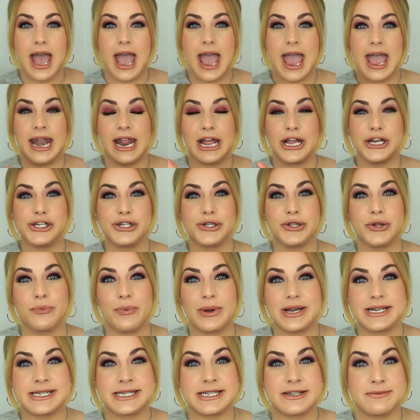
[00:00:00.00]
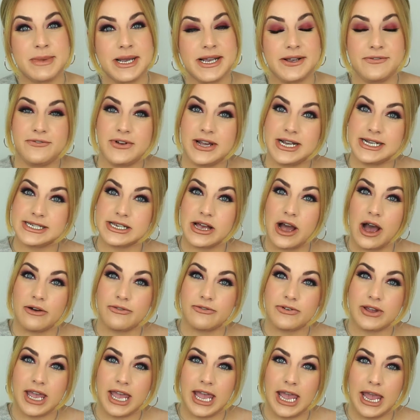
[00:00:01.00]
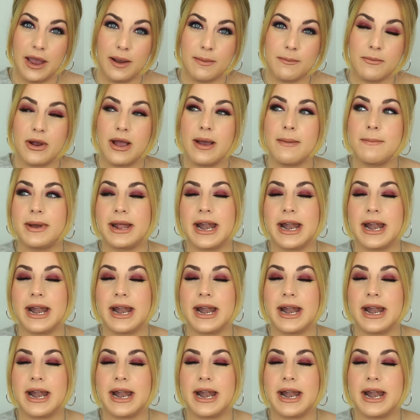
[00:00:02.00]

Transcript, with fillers: and I do the rest of my face off camera,